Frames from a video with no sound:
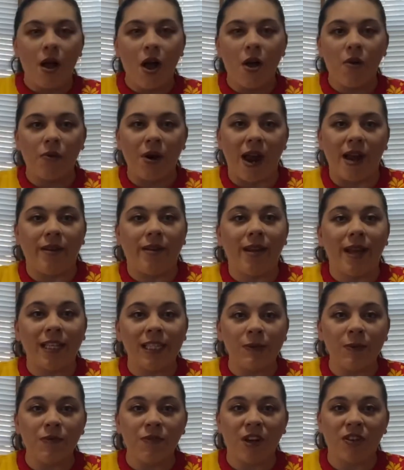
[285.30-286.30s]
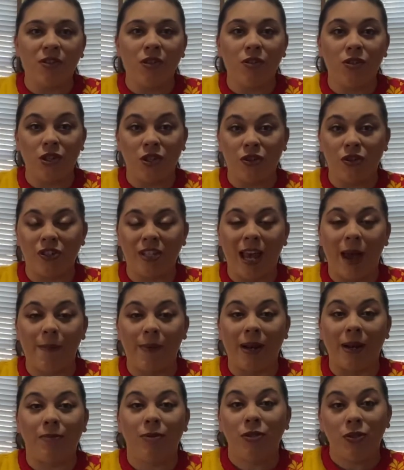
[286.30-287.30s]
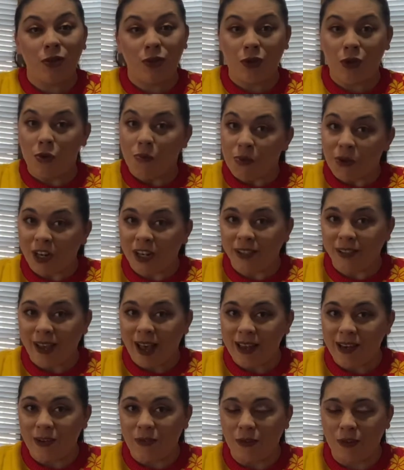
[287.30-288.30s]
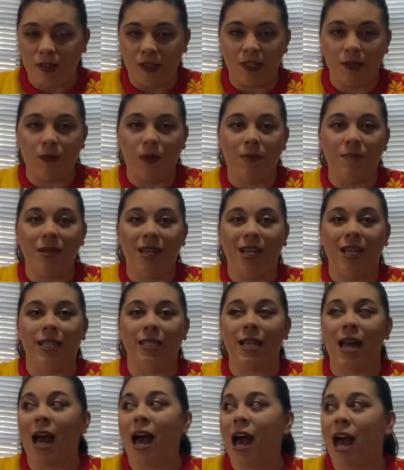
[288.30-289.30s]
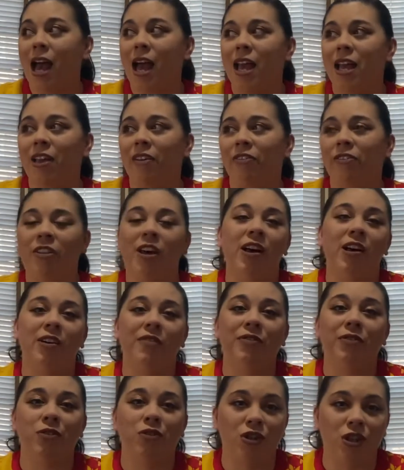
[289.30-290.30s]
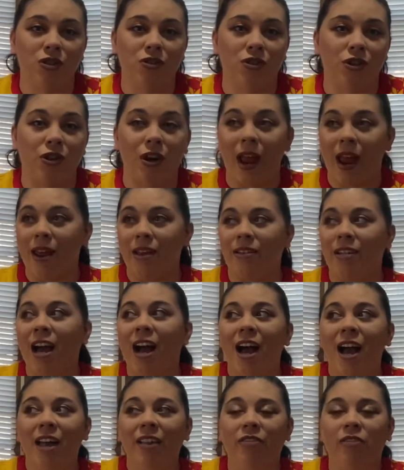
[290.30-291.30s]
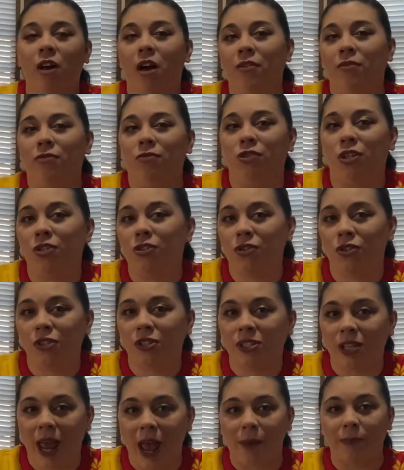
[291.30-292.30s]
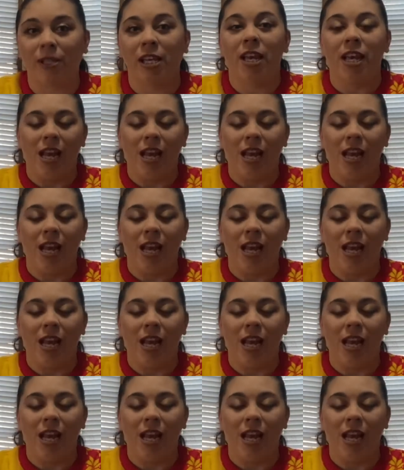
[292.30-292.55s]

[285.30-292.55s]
right, next we've got the ginger snap, and I'm super excited for this one because I love ginger and I love ginger snaps.